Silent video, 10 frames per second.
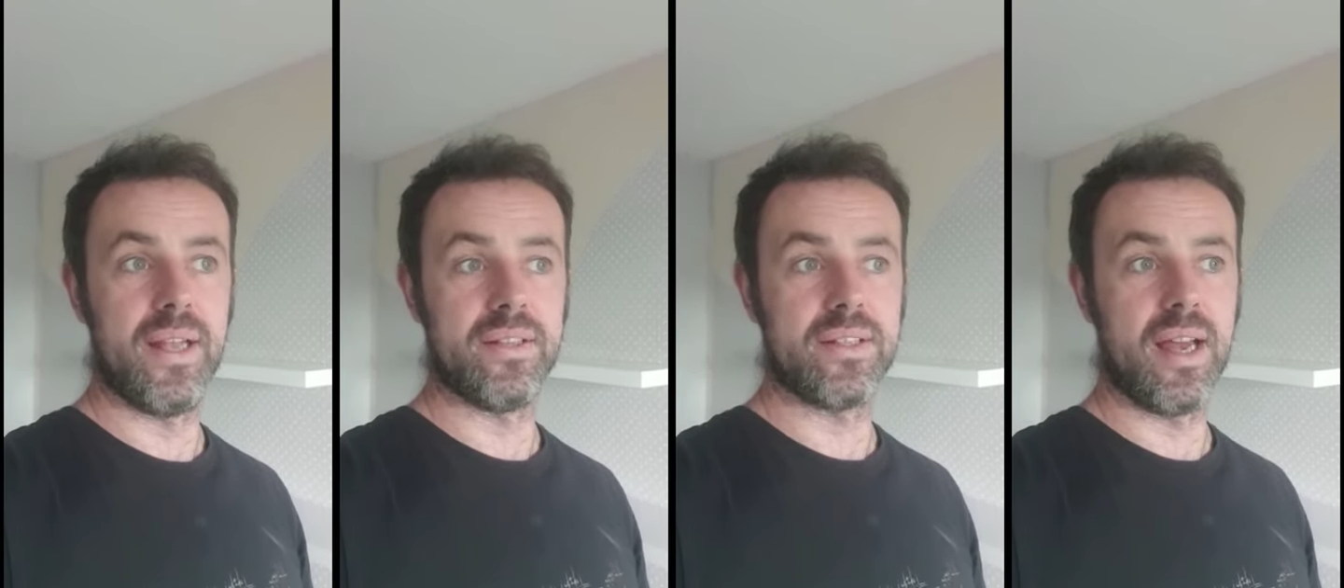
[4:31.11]

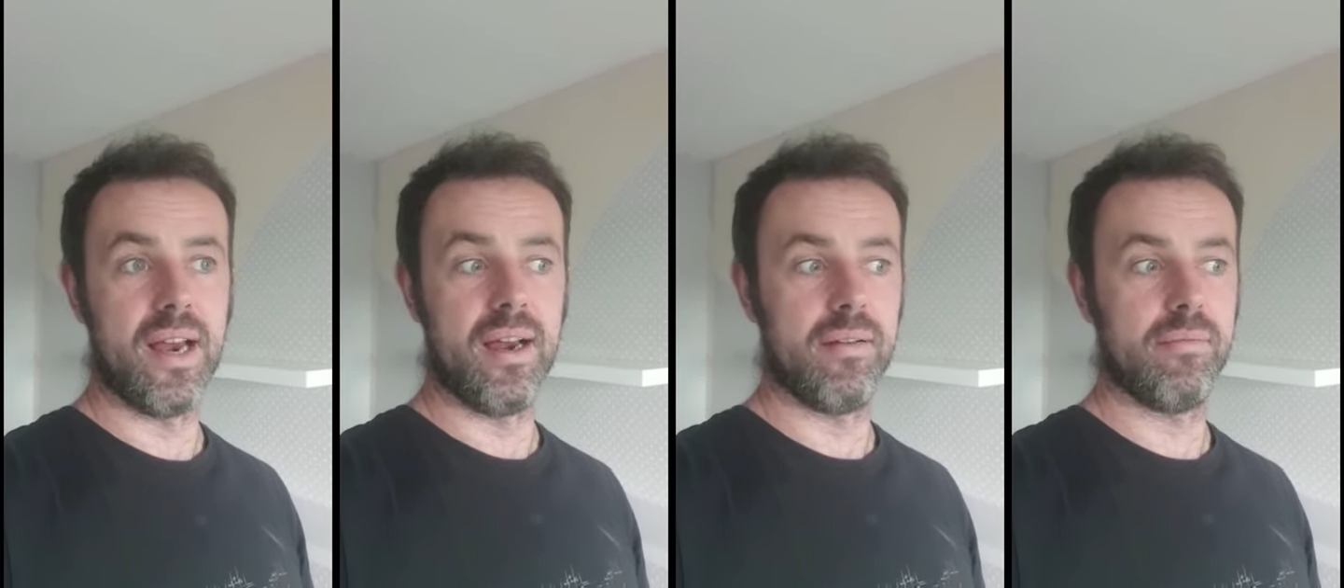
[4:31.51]
then
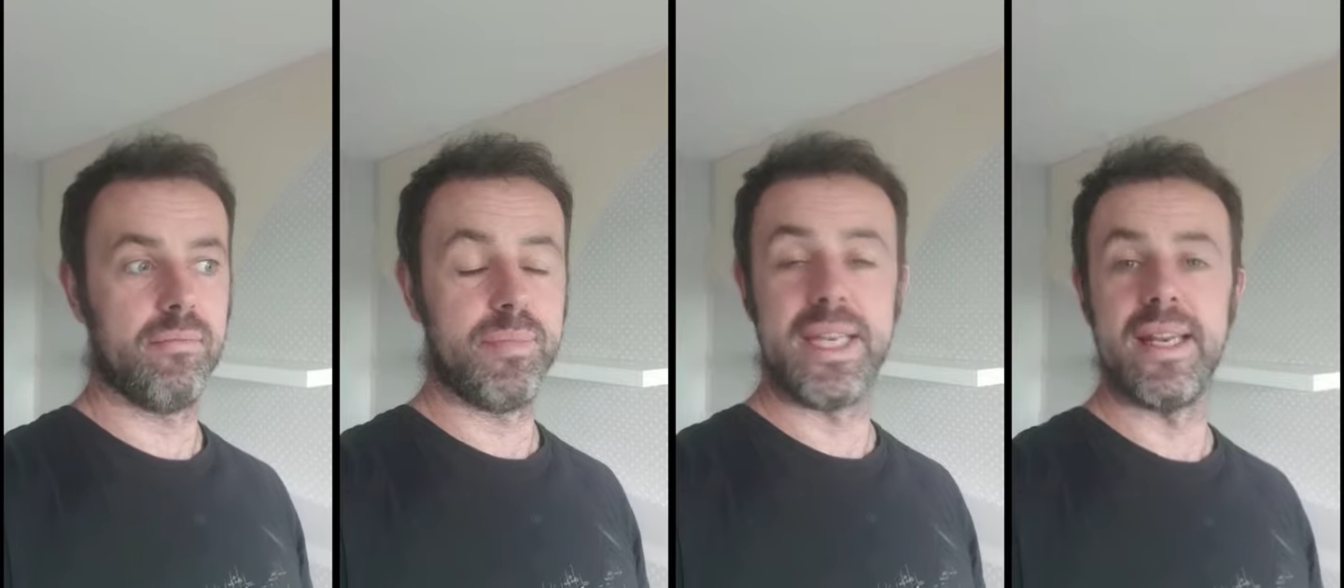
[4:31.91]
start
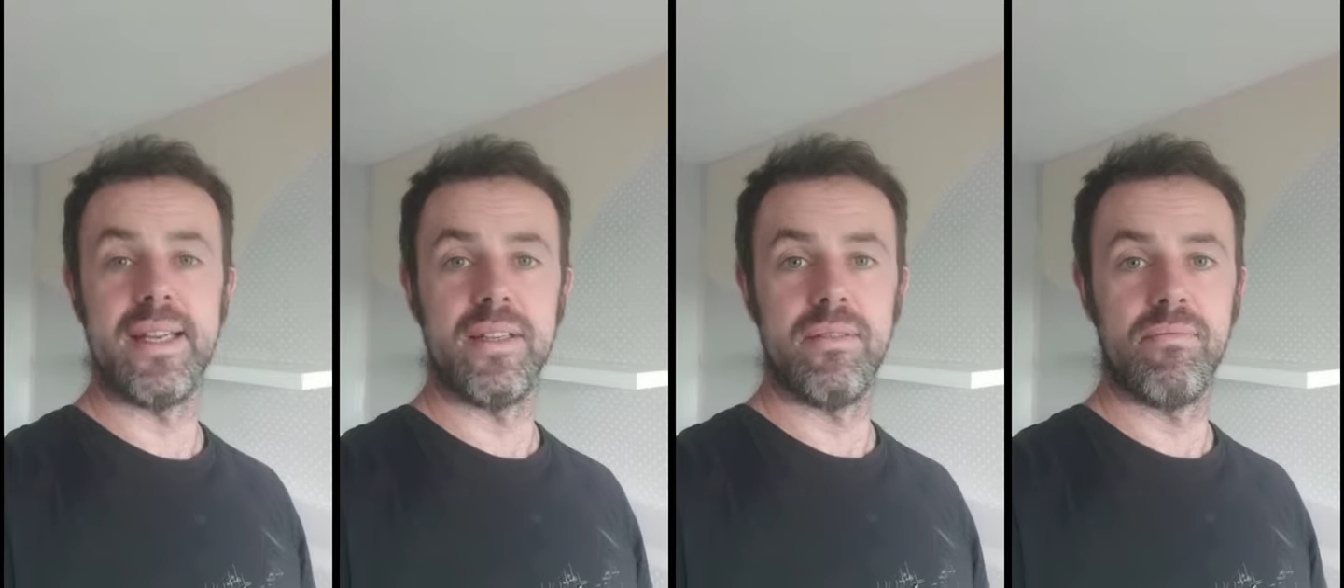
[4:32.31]

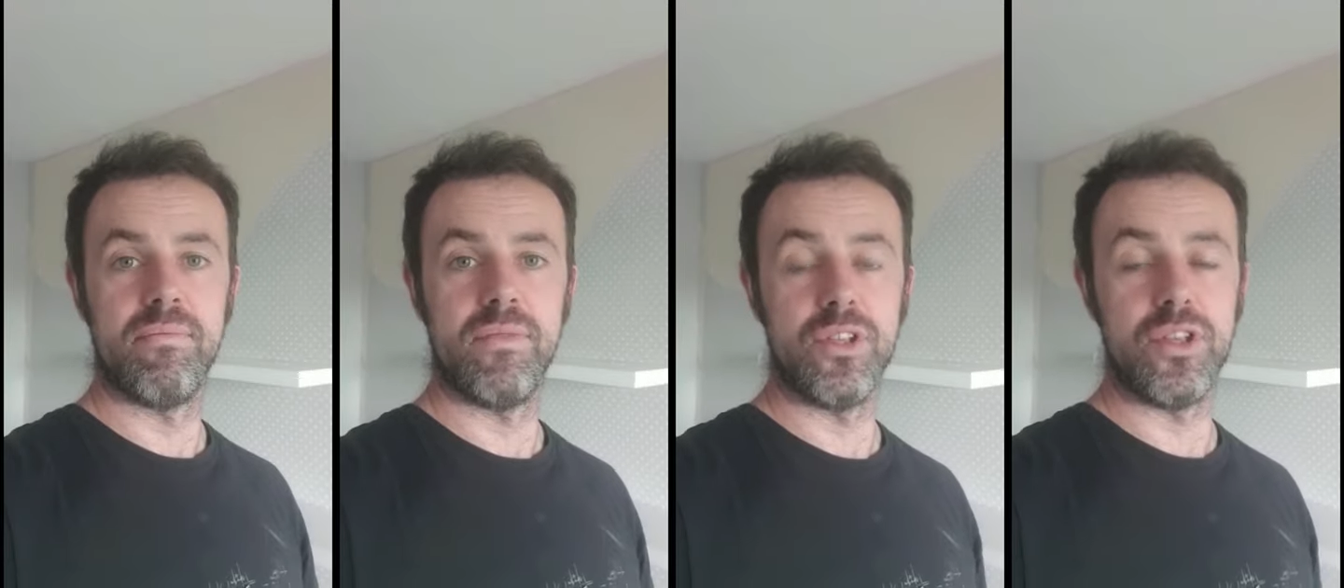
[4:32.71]

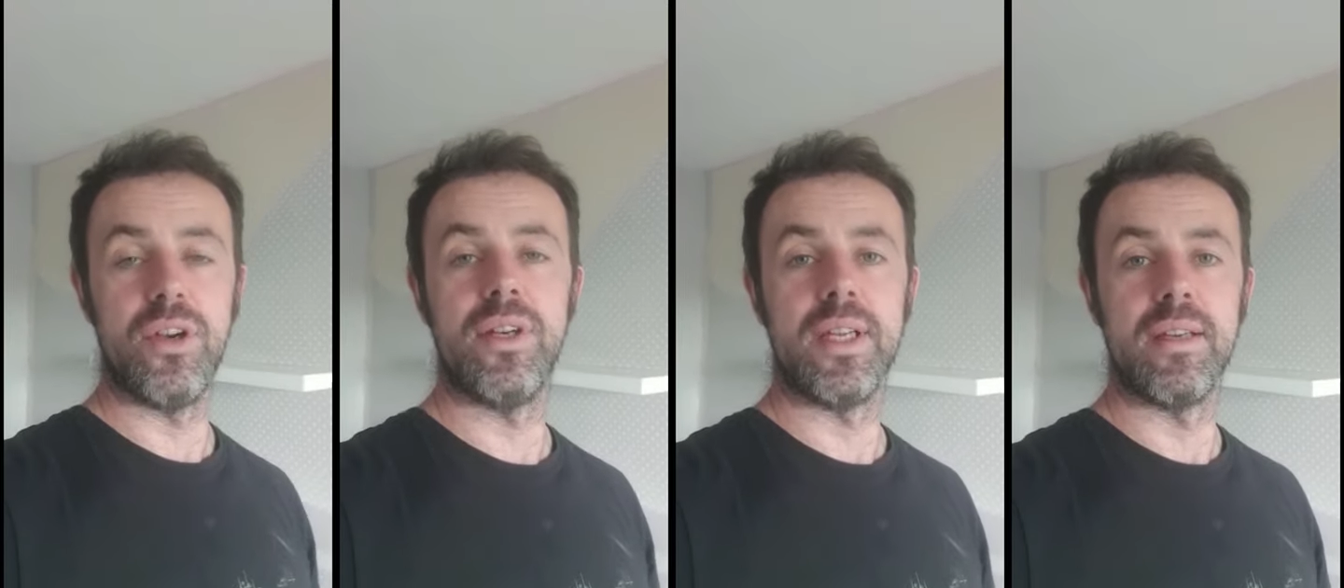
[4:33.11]
beginning the
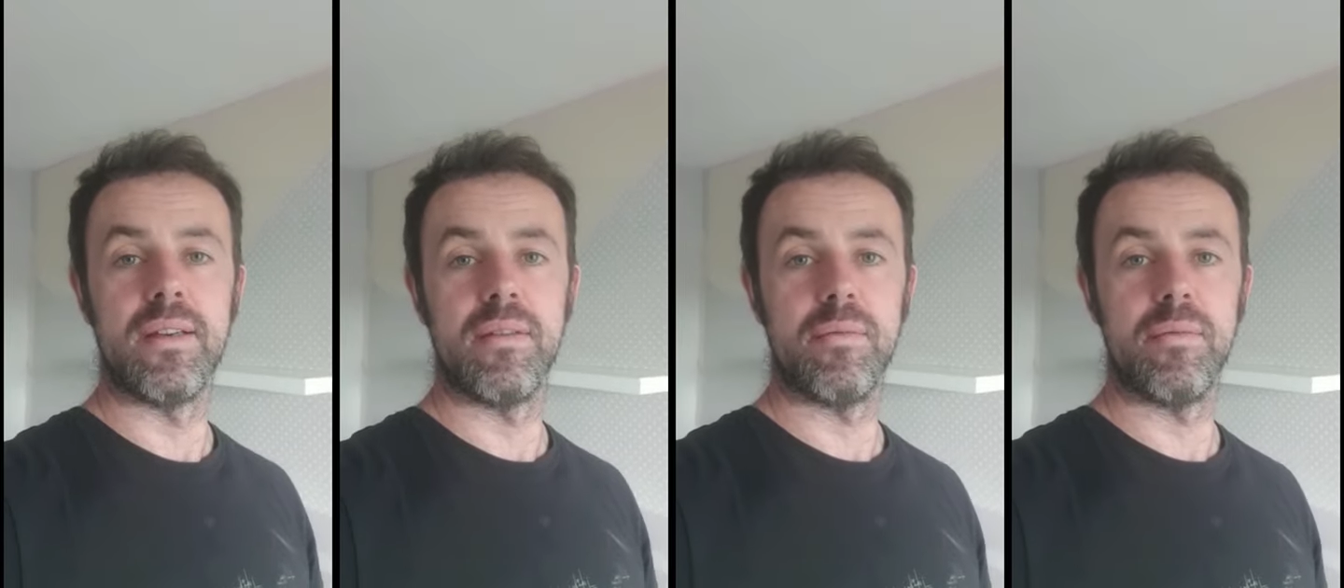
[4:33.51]
journey,